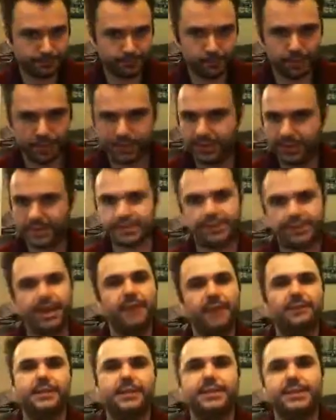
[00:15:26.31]
with just
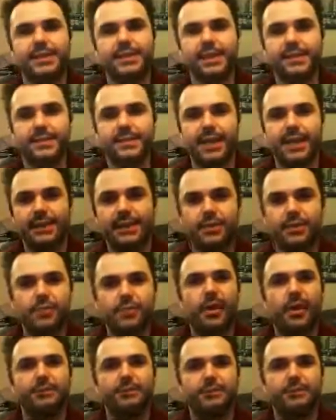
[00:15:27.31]
toughness 6 and
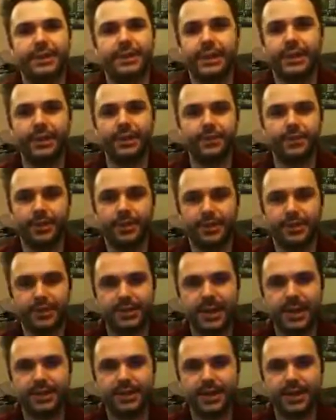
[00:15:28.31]
2-up jinking with
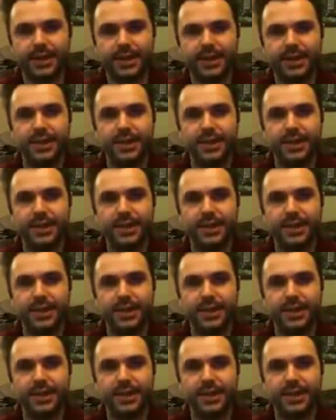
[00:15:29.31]
Cypher.